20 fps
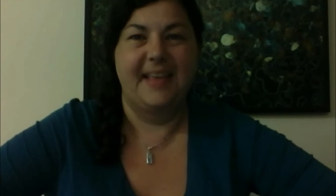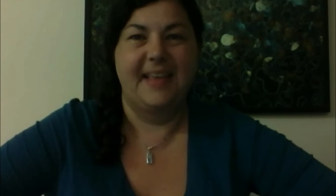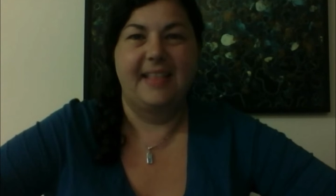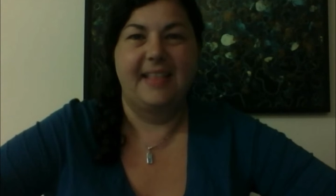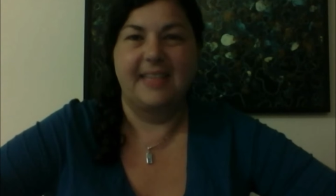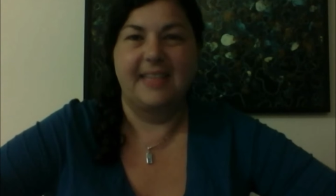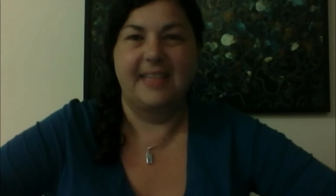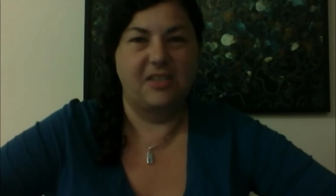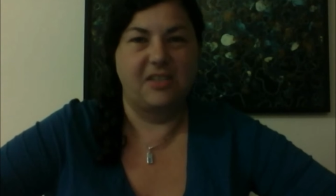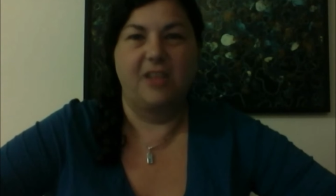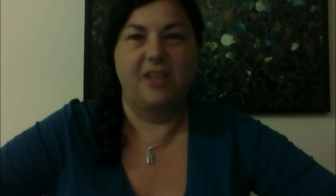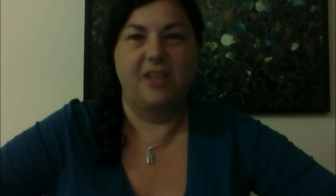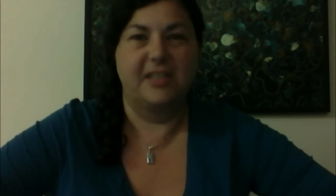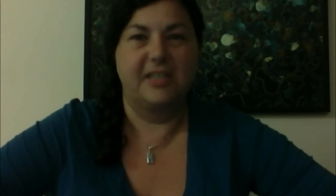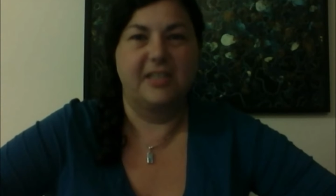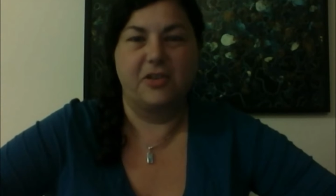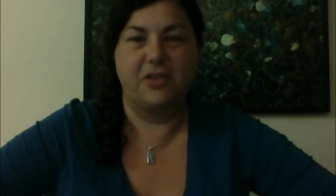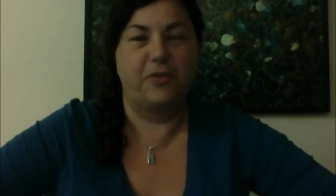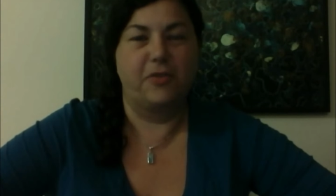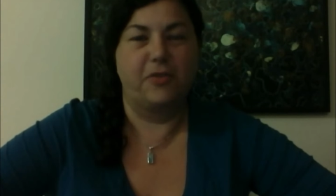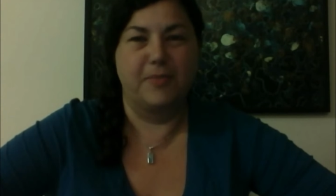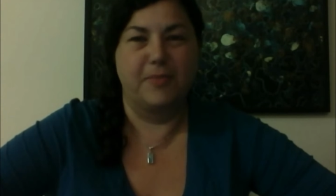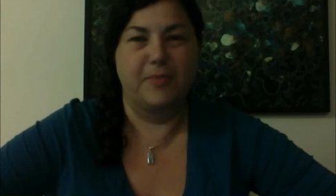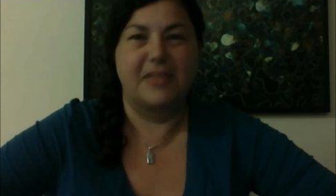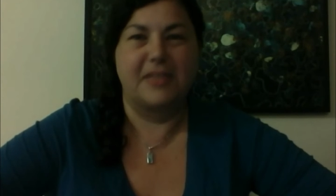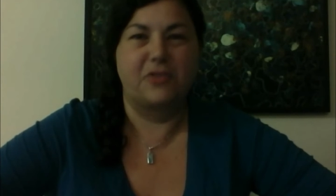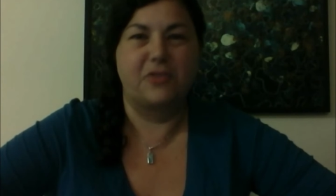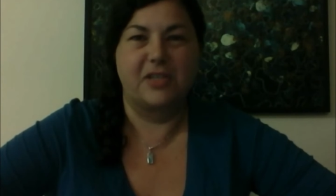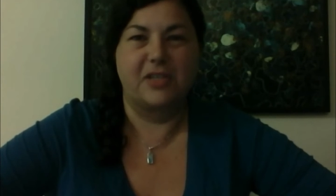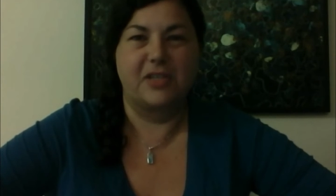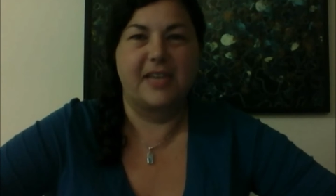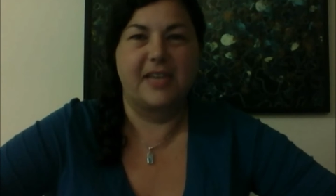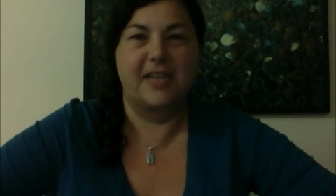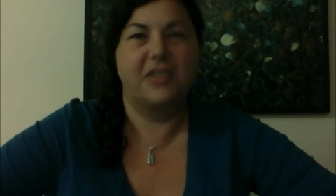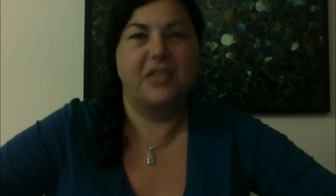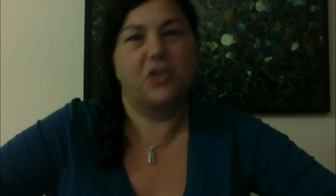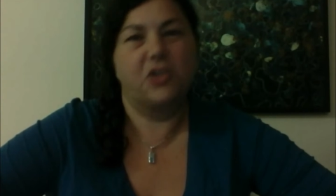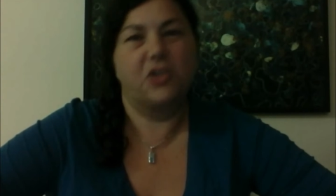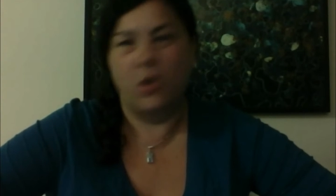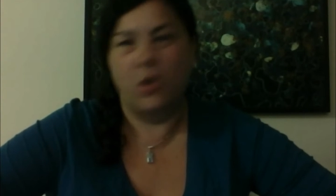That's all it took for my stress
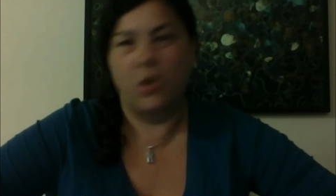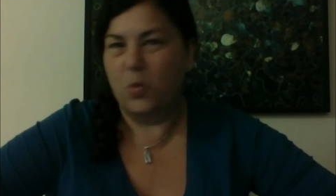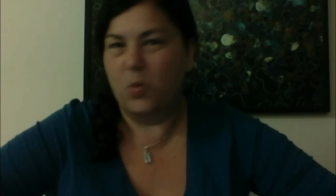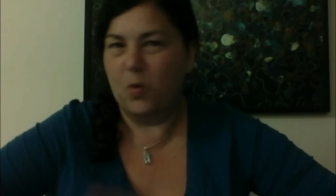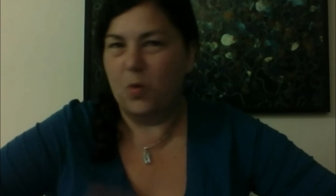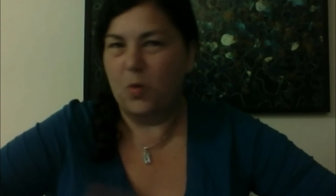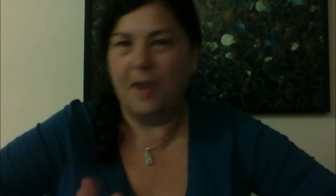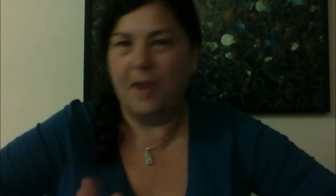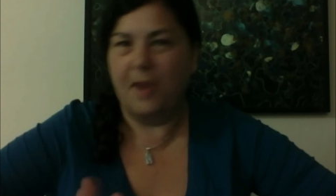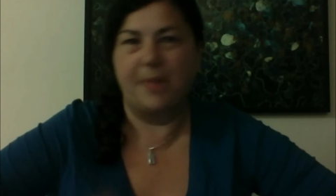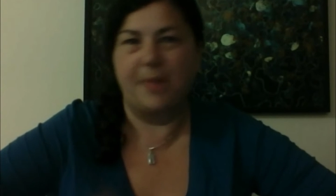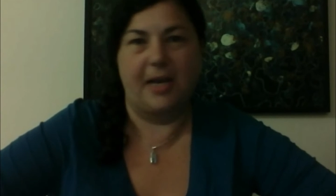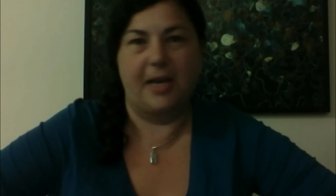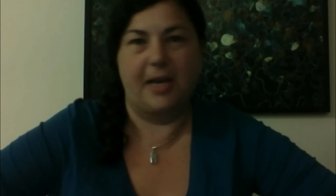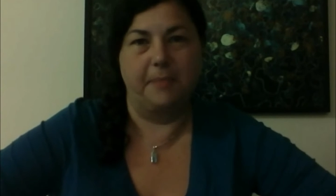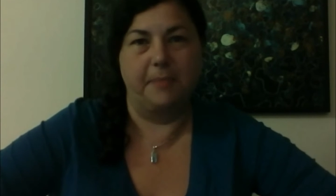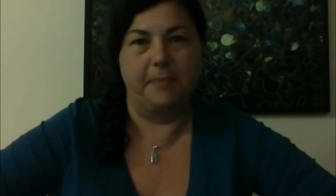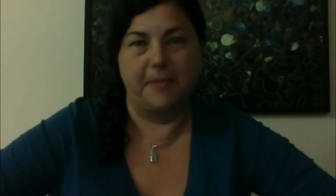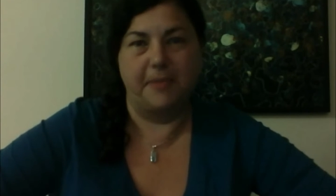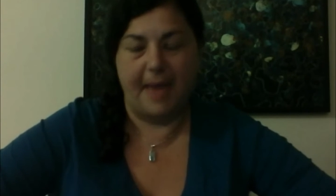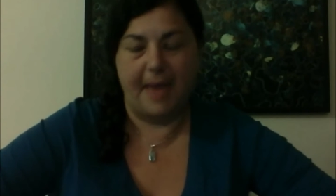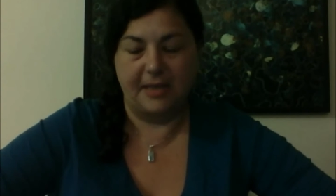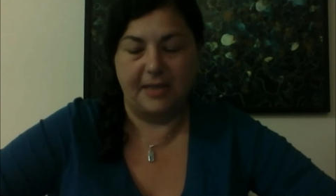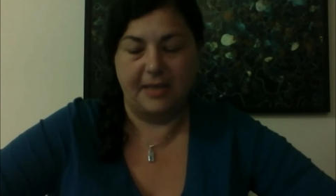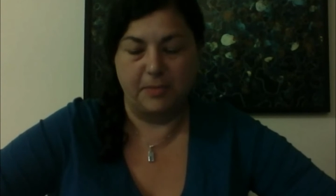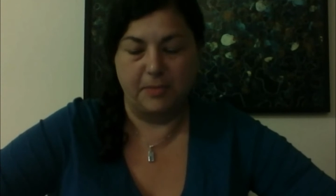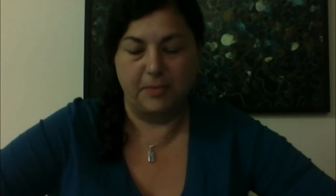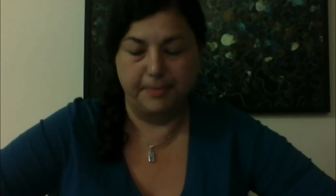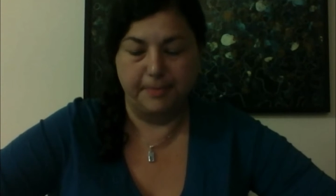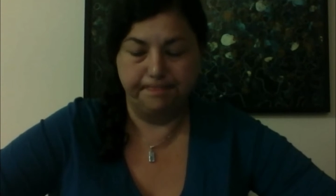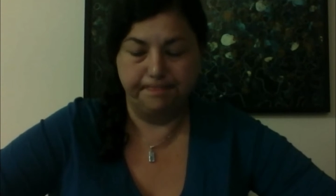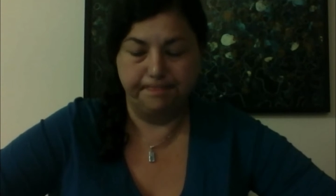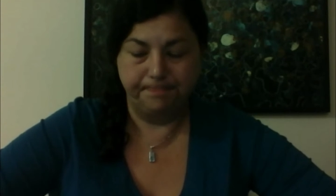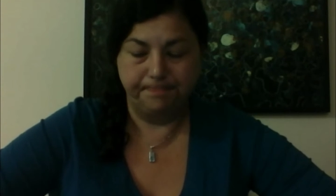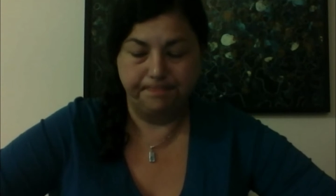gauge to go right back up to maximum.